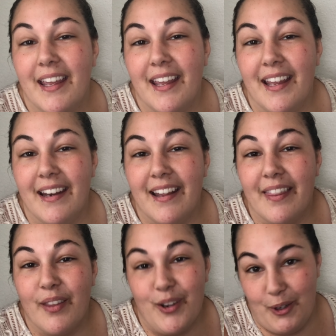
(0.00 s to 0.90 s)
in
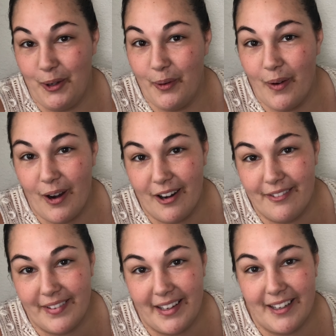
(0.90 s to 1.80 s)
the new
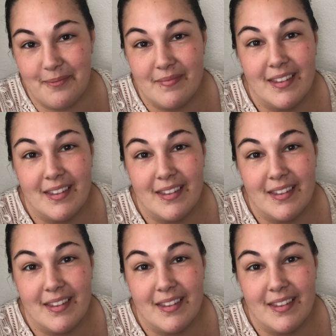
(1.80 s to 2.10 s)
RV.